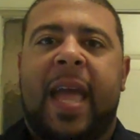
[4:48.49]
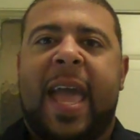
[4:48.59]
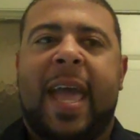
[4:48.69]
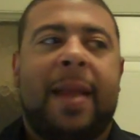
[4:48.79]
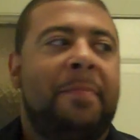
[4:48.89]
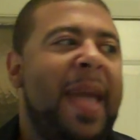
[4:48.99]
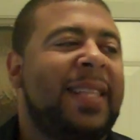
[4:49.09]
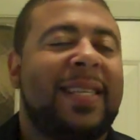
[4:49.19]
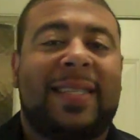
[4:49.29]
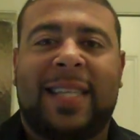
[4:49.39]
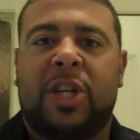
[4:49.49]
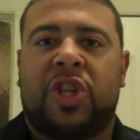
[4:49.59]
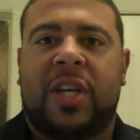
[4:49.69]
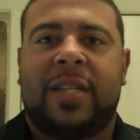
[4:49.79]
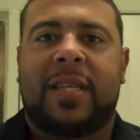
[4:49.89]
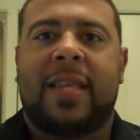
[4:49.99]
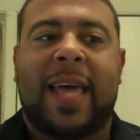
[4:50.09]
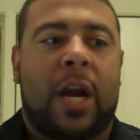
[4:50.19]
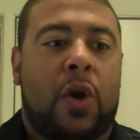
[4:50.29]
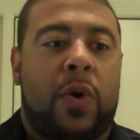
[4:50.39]
and make decisions
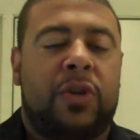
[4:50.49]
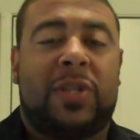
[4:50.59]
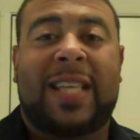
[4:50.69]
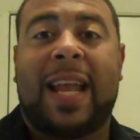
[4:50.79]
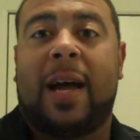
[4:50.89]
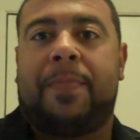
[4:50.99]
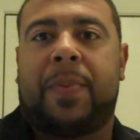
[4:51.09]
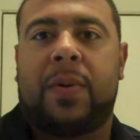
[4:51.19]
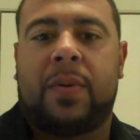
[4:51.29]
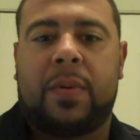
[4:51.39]
that are going to set up